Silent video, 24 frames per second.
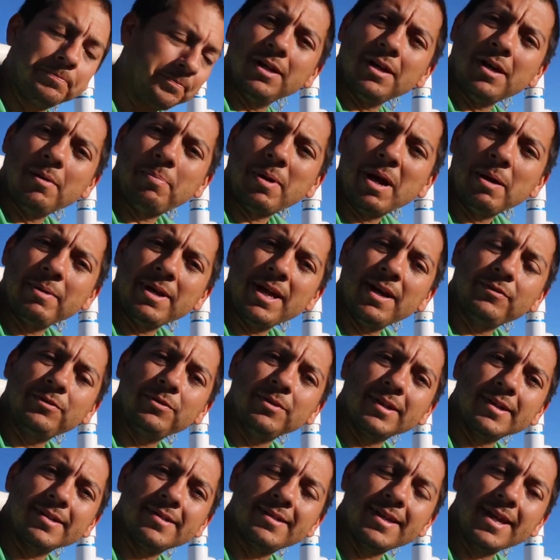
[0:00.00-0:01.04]
I'll probably have
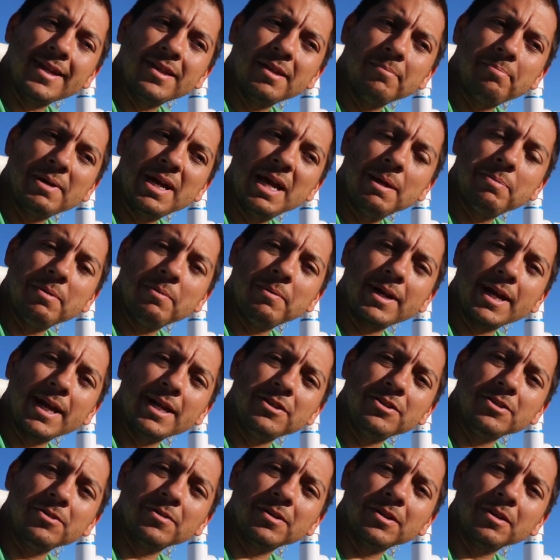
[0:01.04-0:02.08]
to extend the pipe, and when I
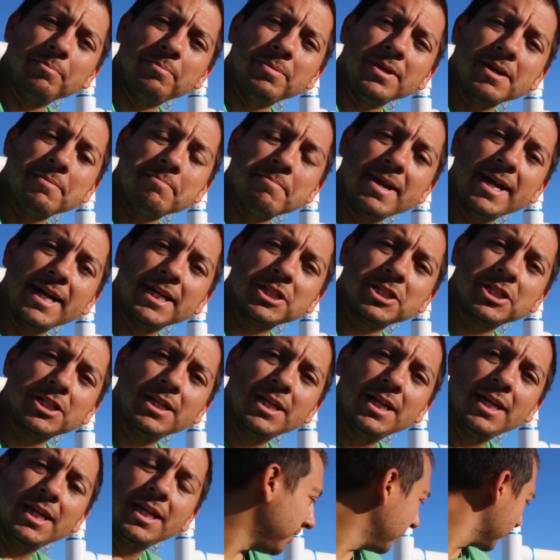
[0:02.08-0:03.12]
do, it'll be a mesh.
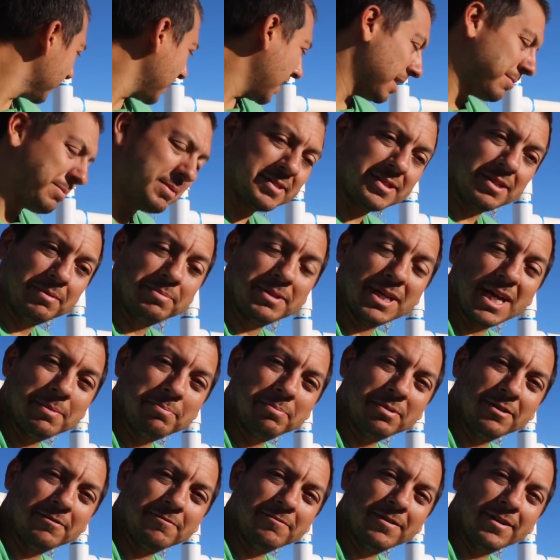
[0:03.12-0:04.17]
There's gotta be some
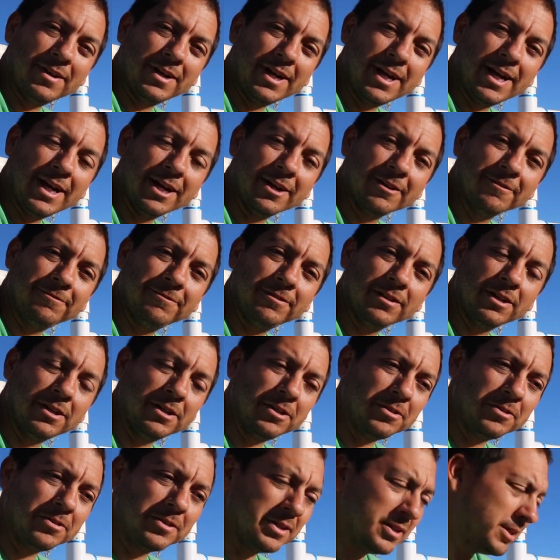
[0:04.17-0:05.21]
type of uh,
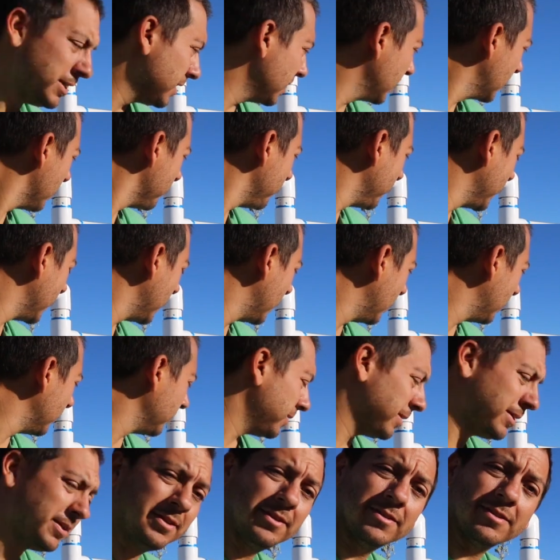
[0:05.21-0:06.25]
airflow coming out
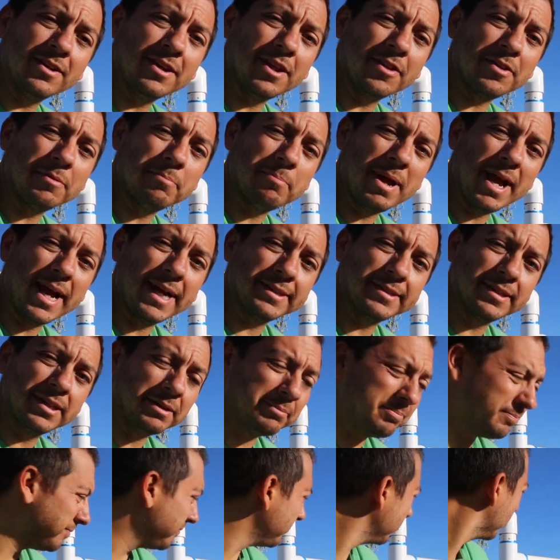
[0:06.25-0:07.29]
so nothing backs
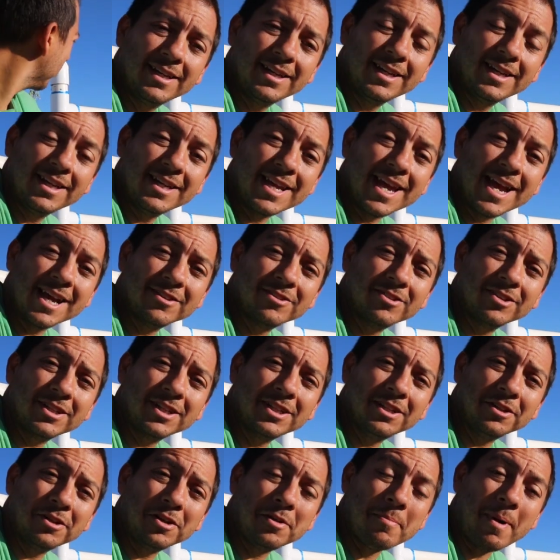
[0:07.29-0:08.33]
up. Yeah, it's looking
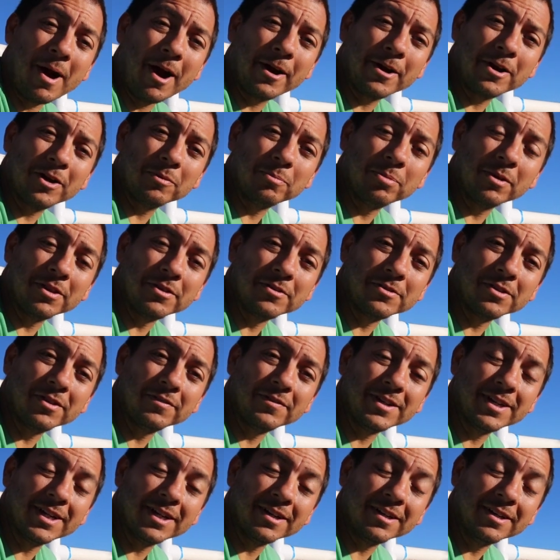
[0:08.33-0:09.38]
a little Mario Brothers
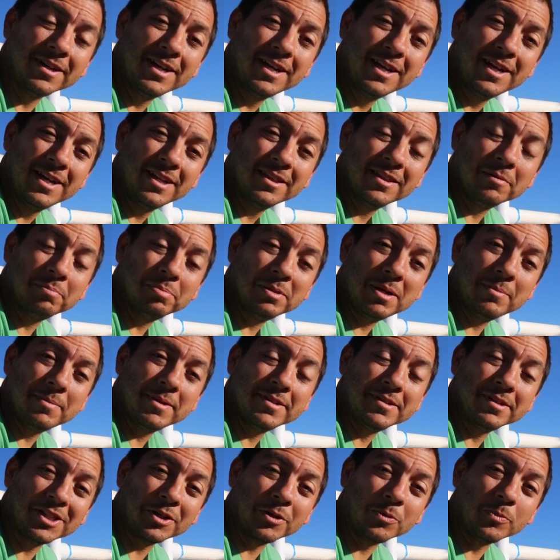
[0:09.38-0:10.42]
over here. The
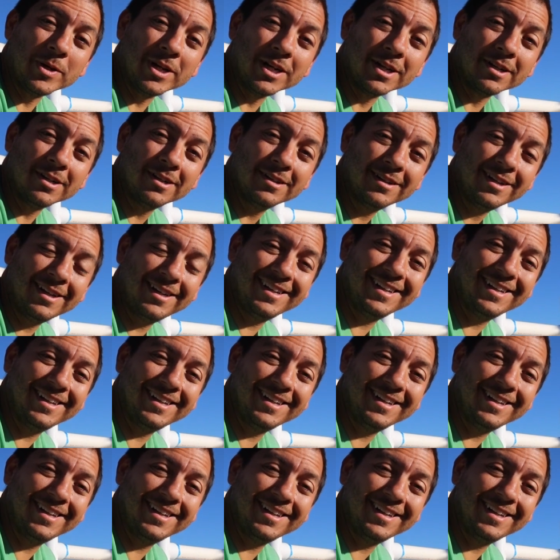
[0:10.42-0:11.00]
plumbing's a little weird.